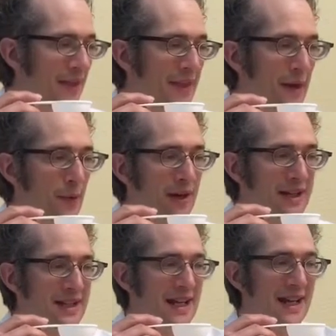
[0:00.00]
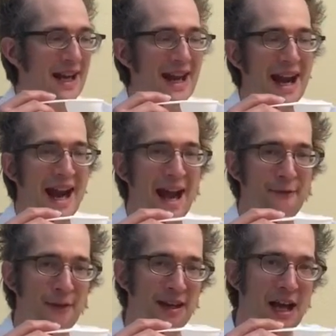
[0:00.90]
Then we're going to take a
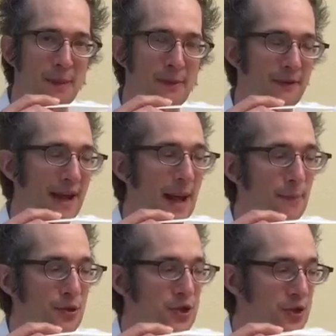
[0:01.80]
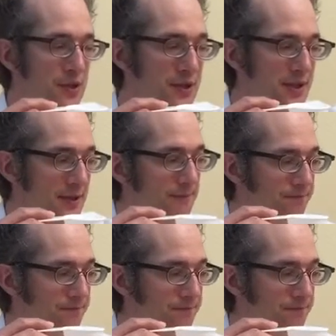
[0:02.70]
1/2 cup of apple juice.